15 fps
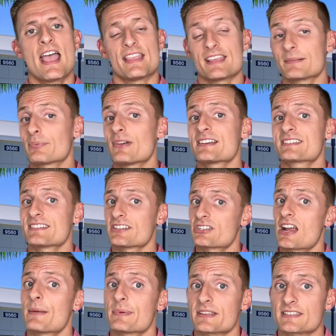And that applies to the
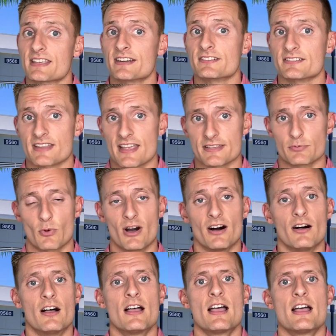shopping centers as
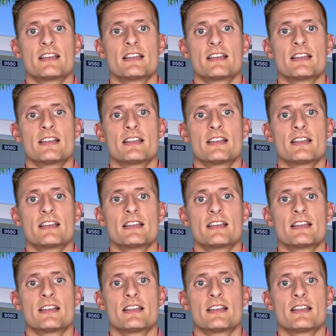well.